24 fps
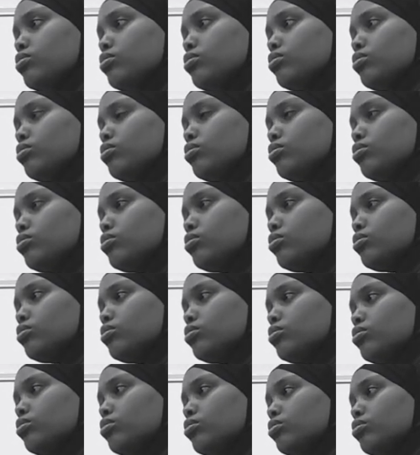
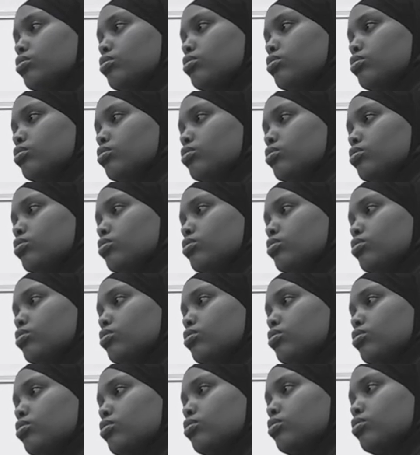
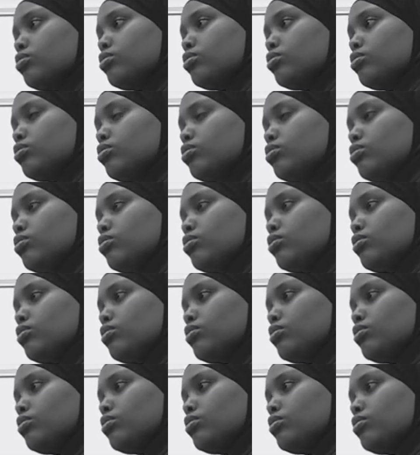
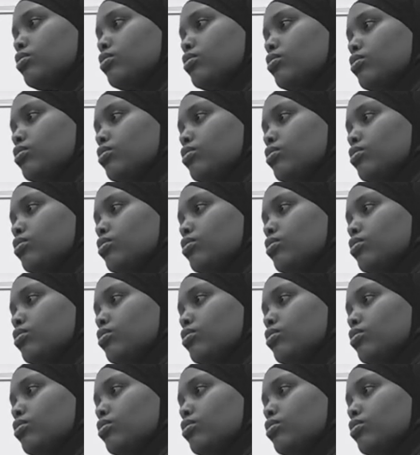The person shown says nothing.